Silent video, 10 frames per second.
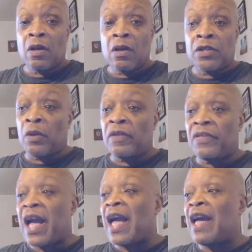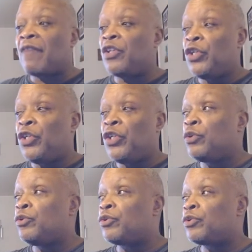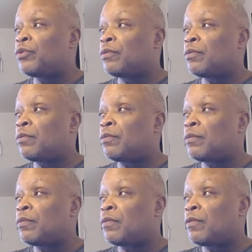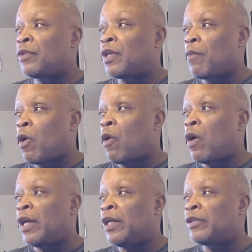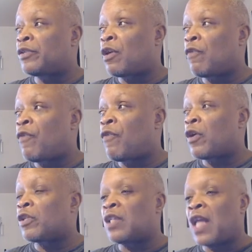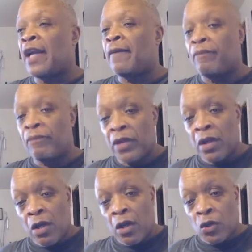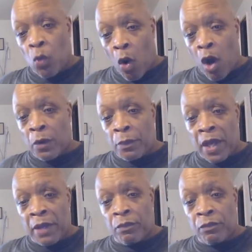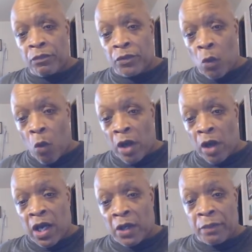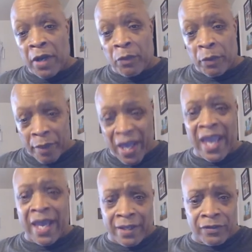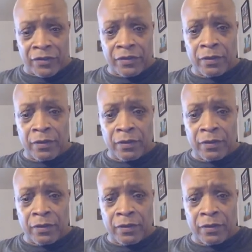The only thing I haven't used them on so far is like the watercolor paper pads